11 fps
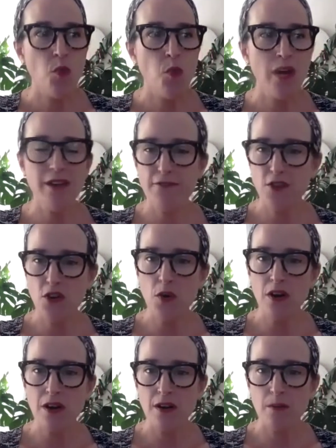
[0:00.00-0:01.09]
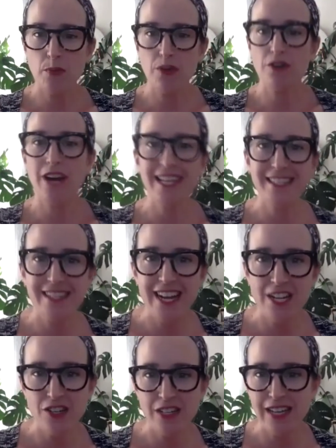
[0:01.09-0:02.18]
what if your
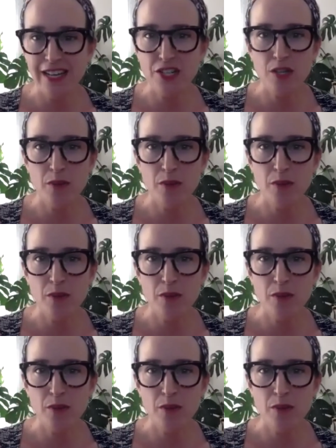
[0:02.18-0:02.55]
procrastination is actually